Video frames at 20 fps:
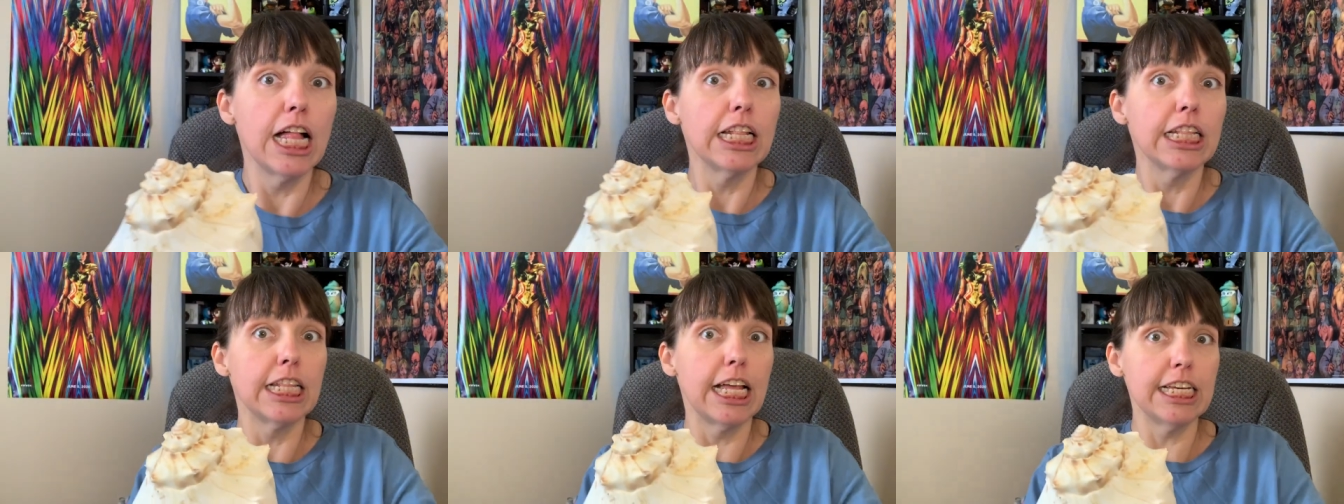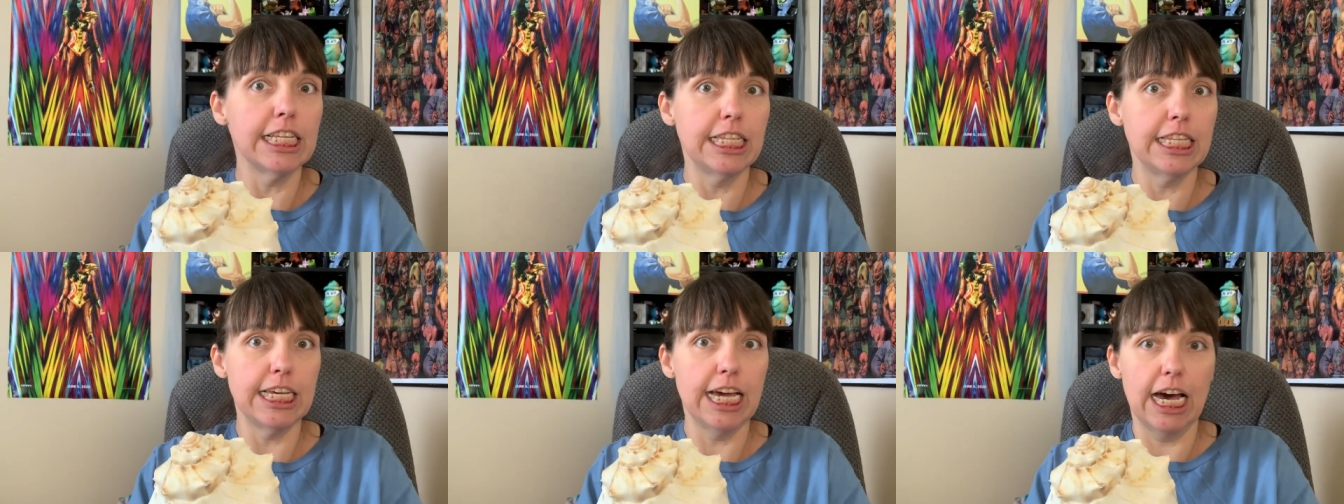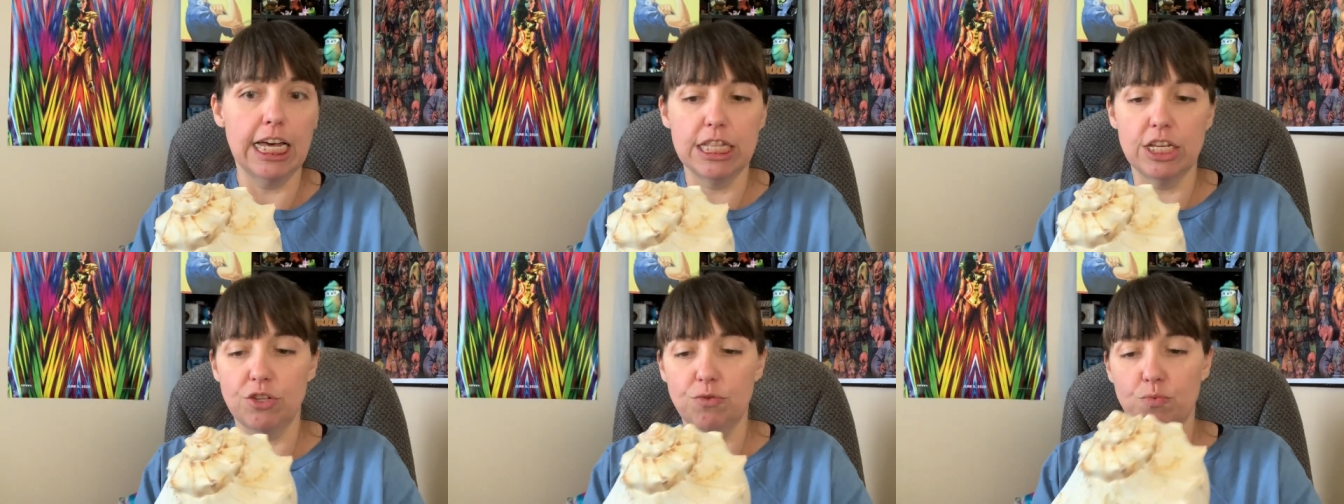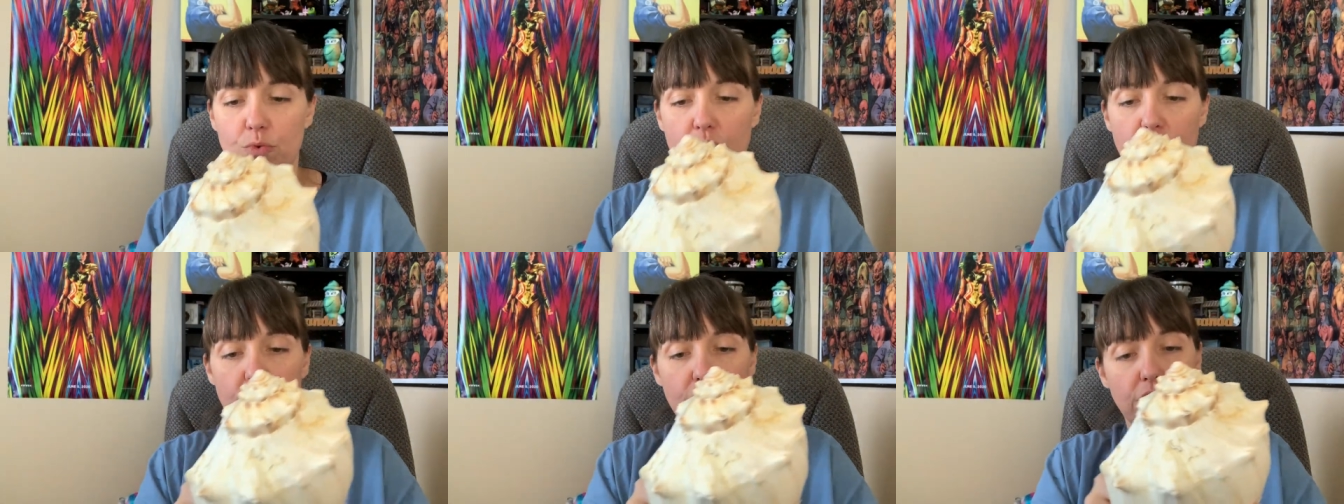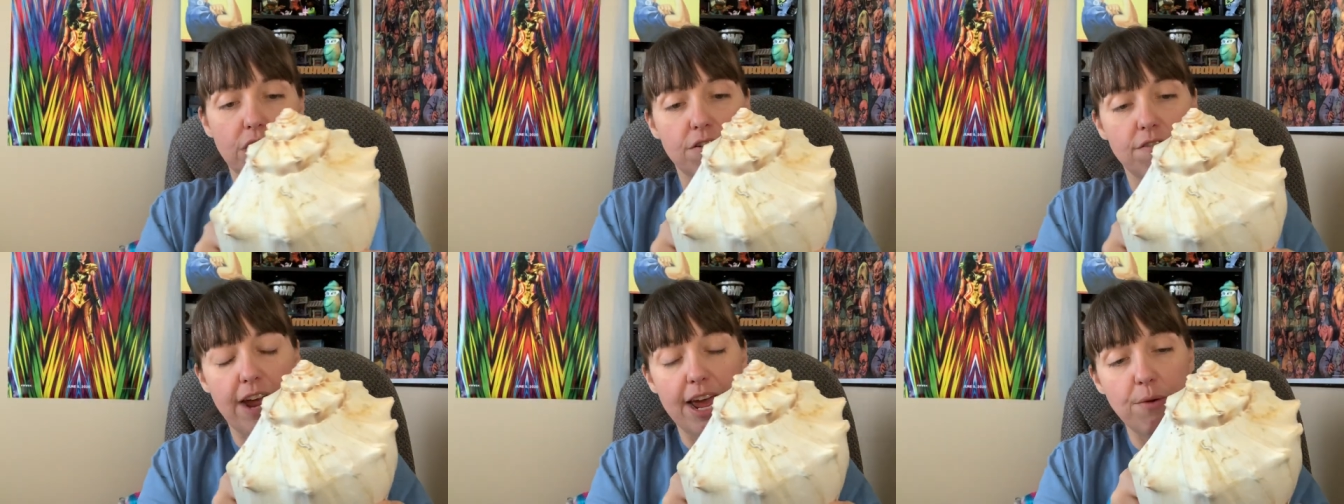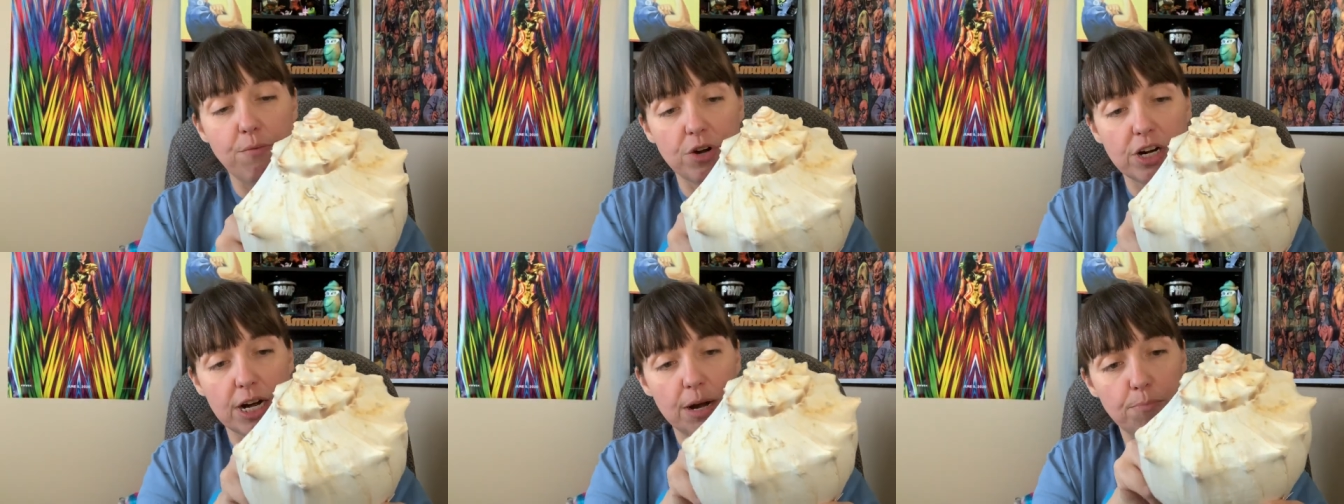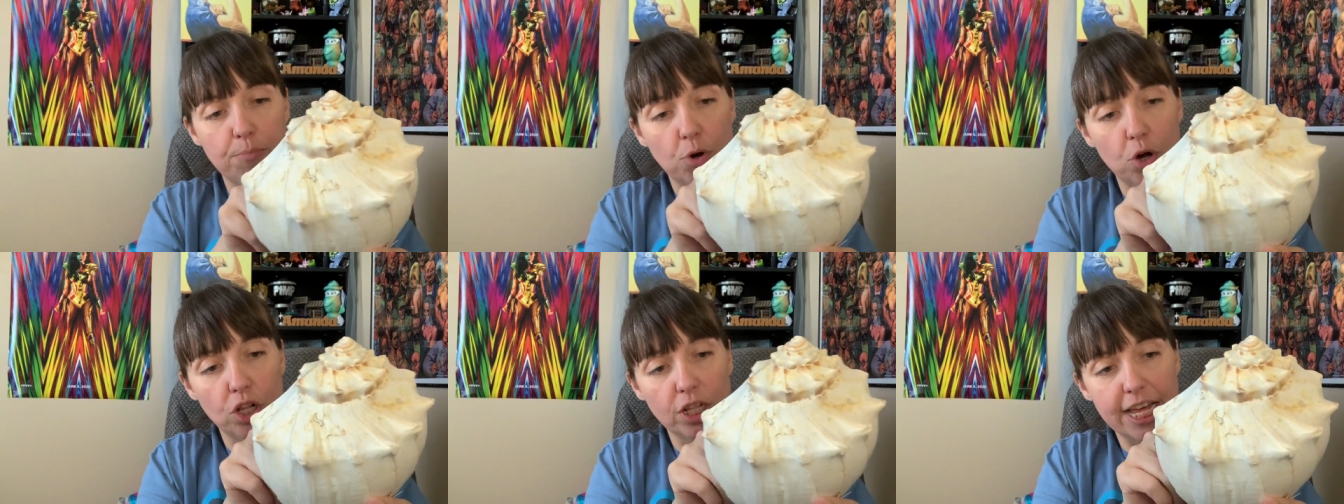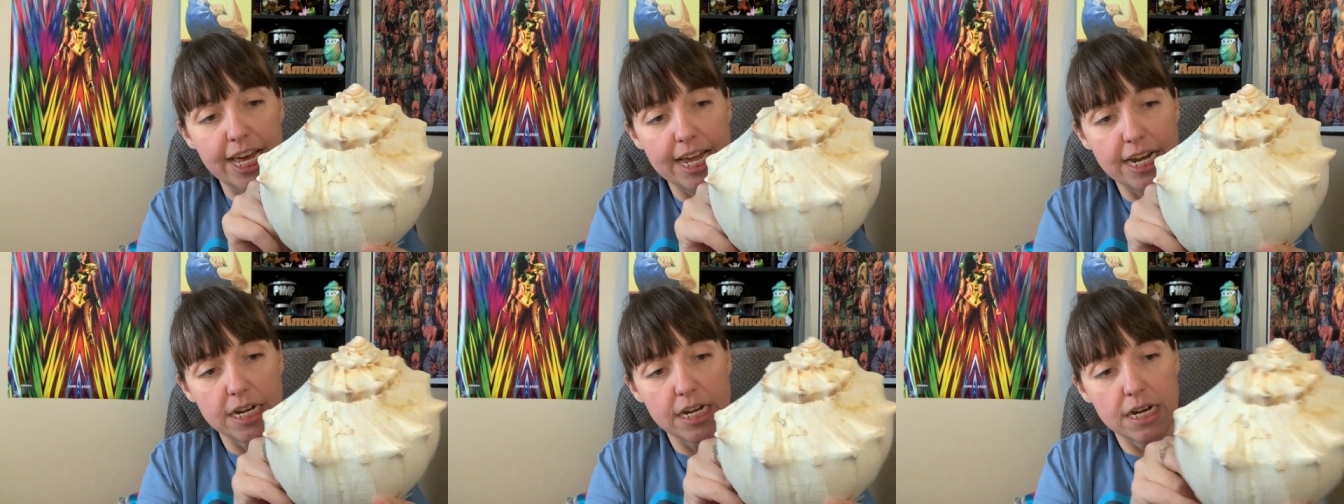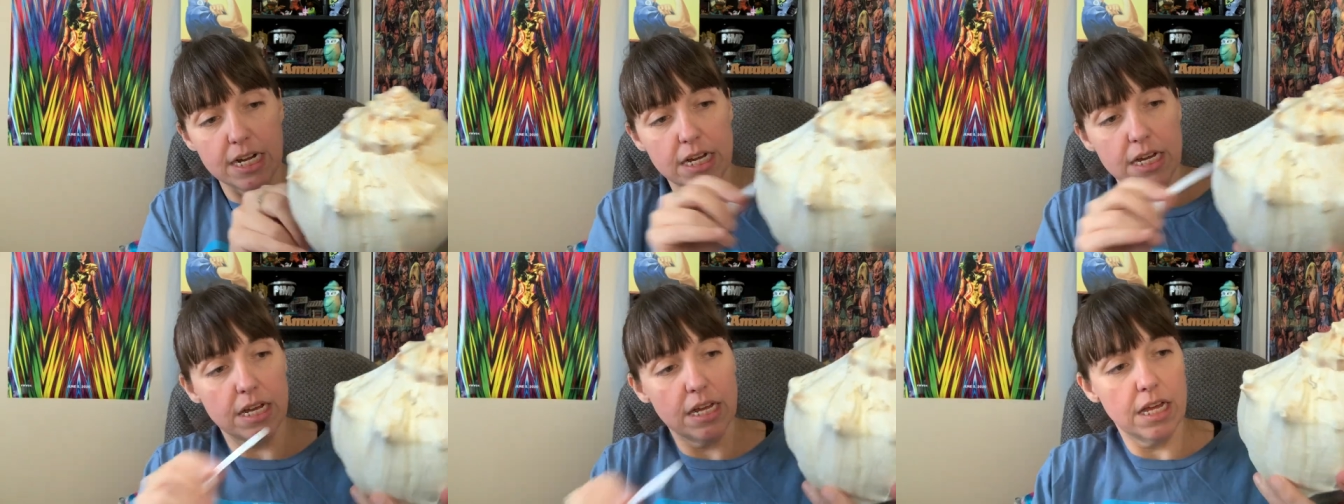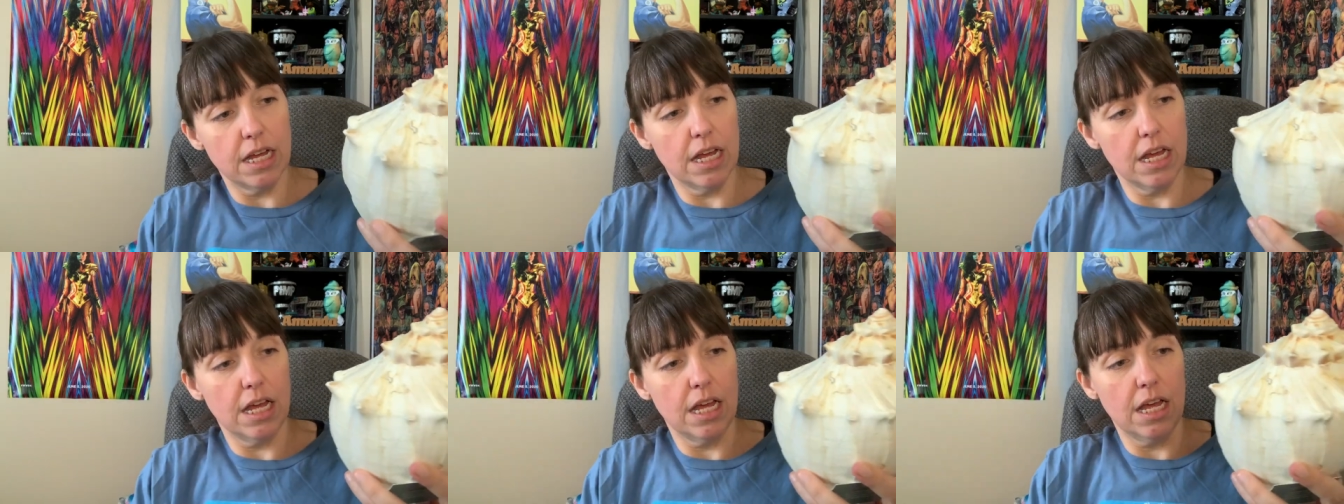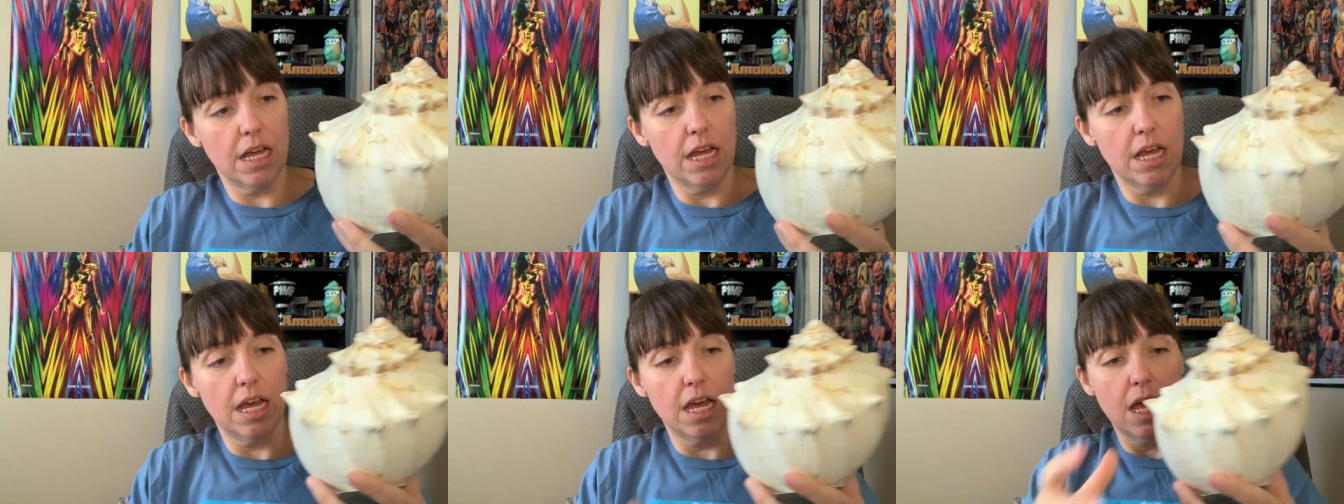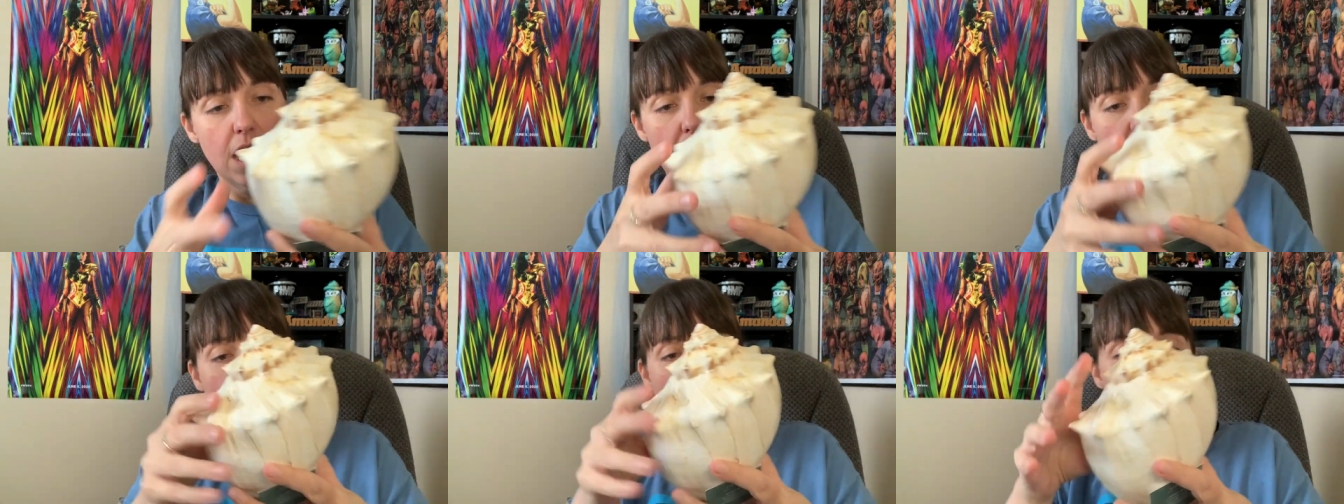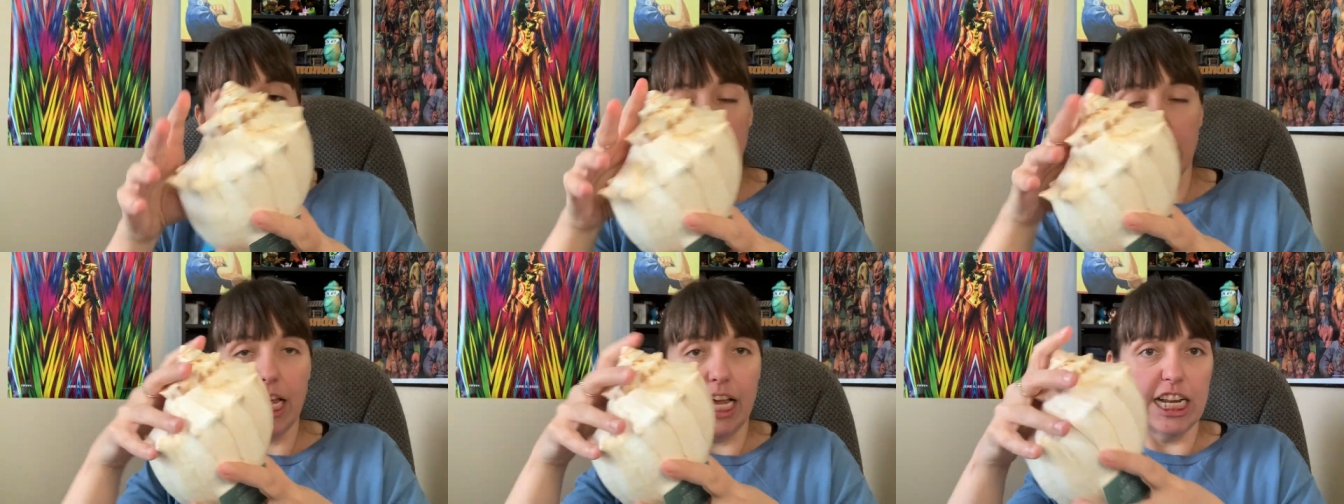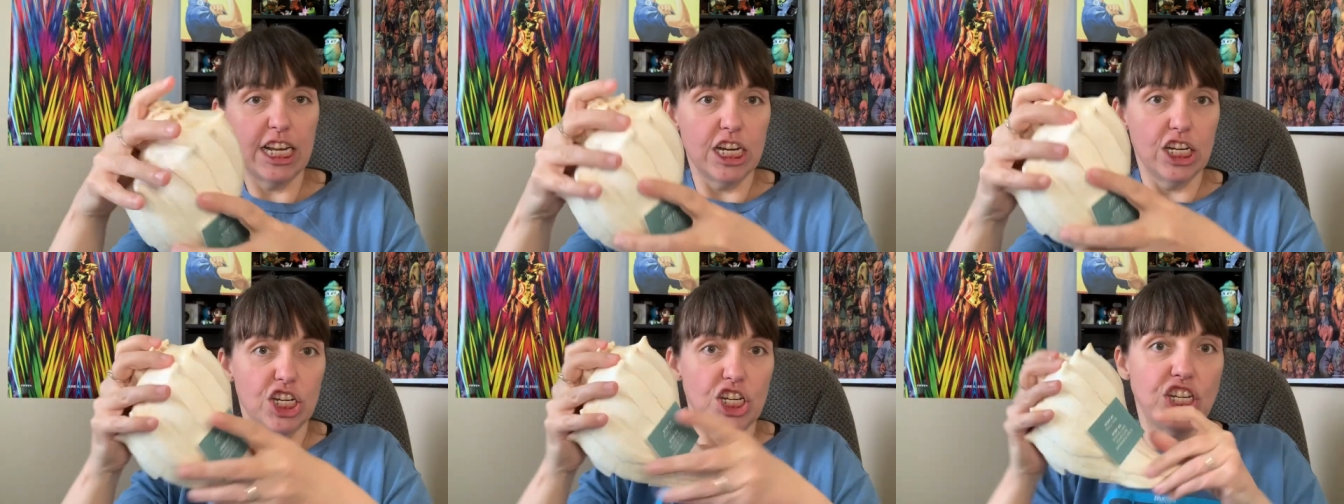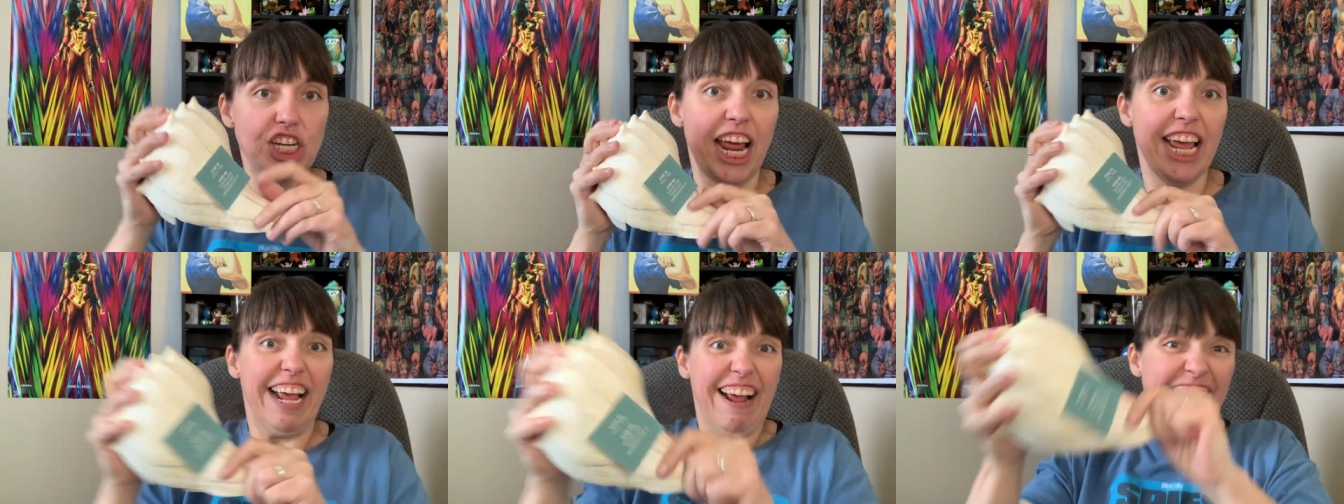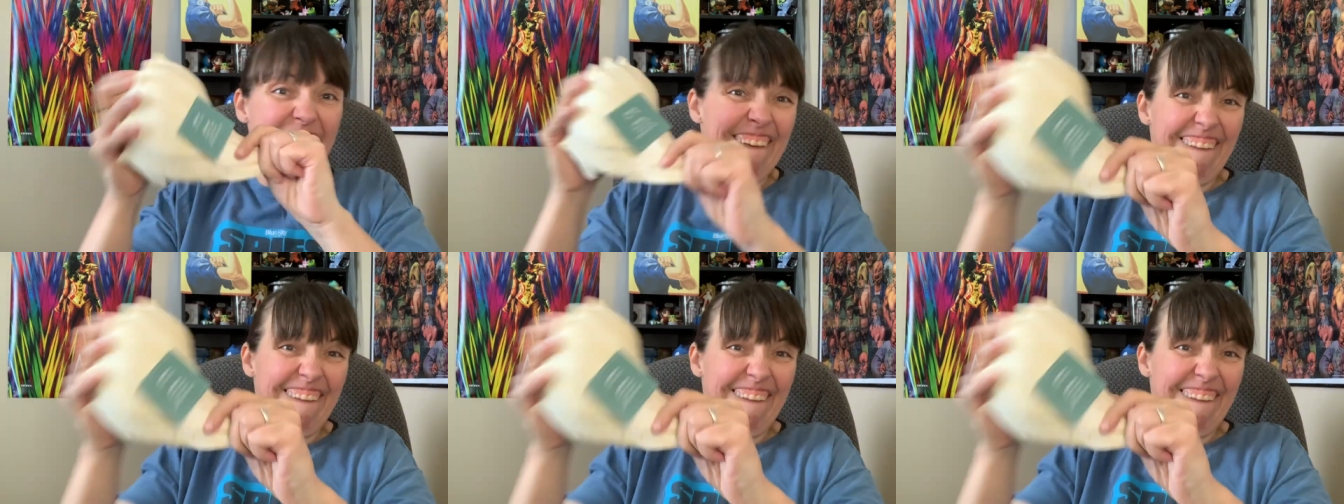Let's see how this works. All right, we're going to pull it and then shake.